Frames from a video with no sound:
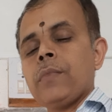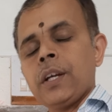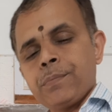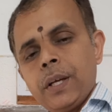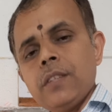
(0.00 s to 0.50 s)

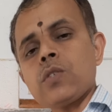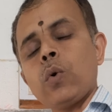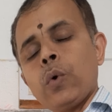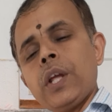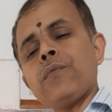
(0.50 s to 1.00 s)
It means
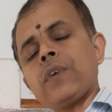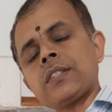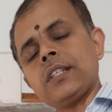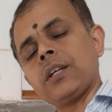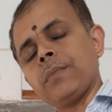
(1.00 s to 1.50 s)
OD
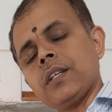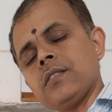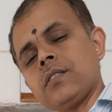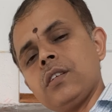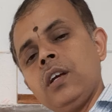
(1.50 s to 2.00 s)
facility
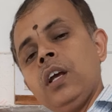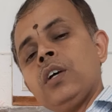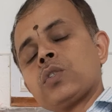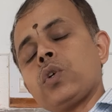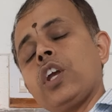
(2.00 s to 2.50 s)
means,
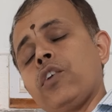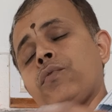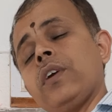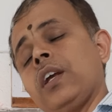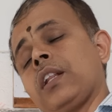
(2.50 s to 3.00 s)
so
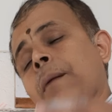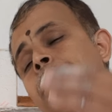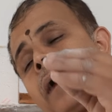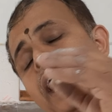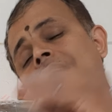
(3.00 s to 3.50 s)
if in the
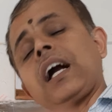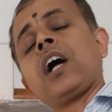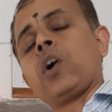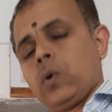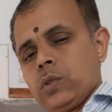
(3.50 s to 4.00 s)
bank
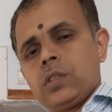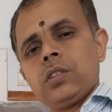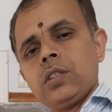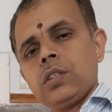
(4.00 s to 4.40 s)
account